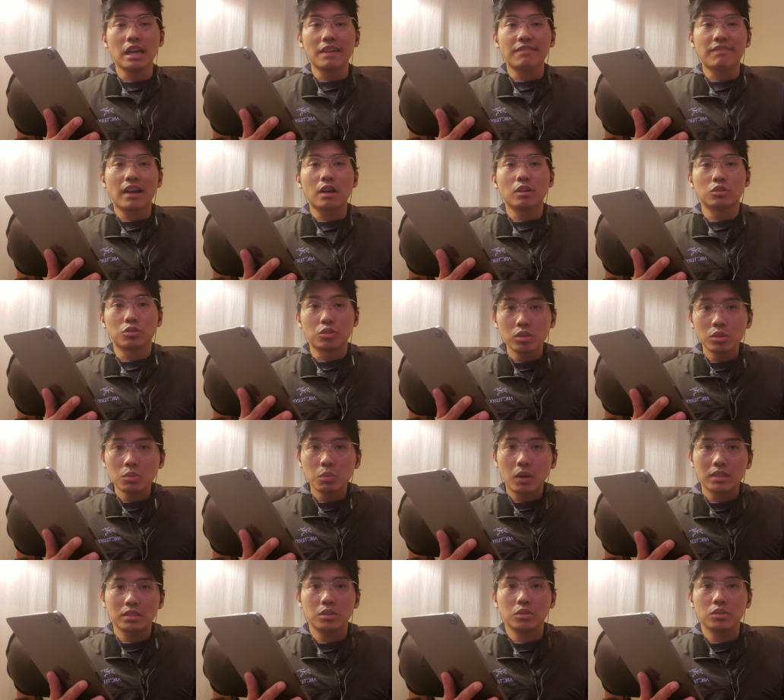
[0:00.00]
if I do
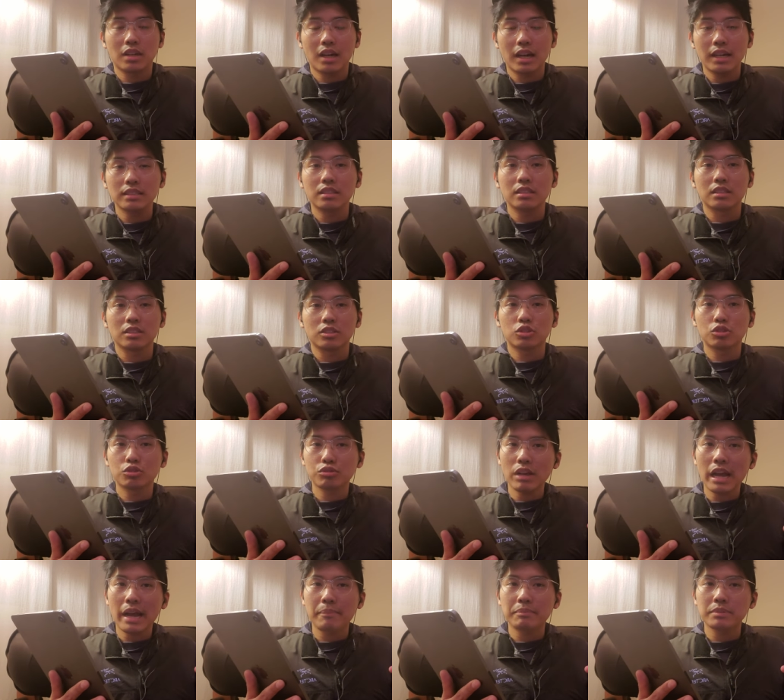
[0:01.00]
want to tighten the
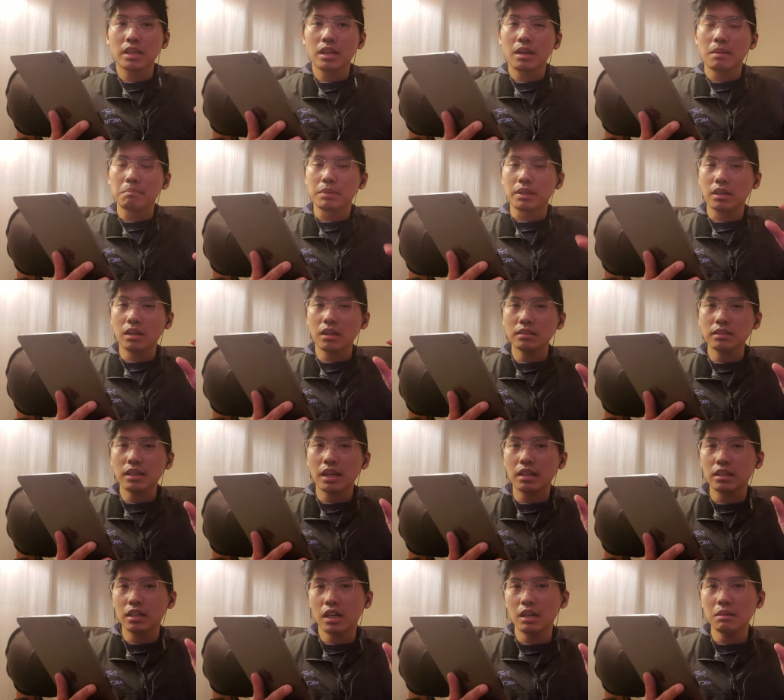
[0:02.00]
straps, because I
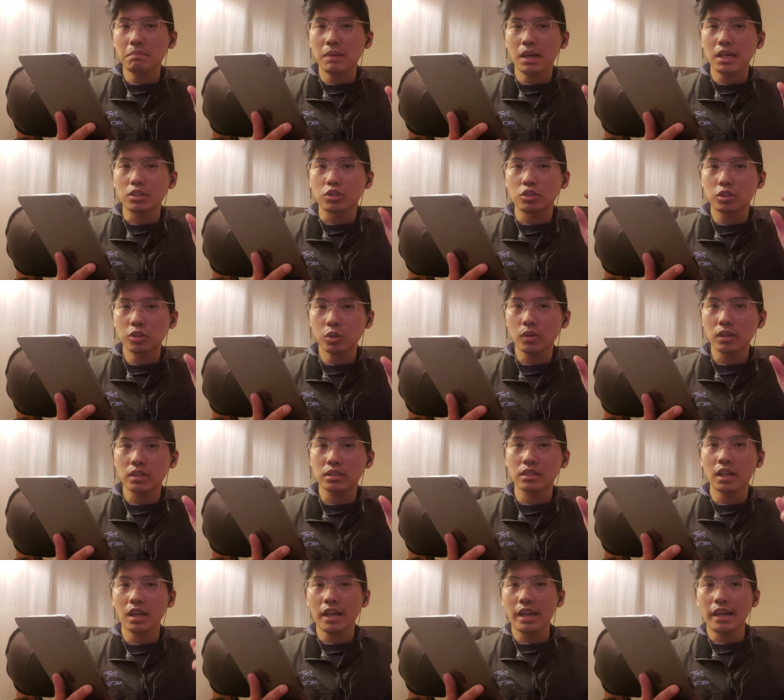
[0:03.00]
cut mine short,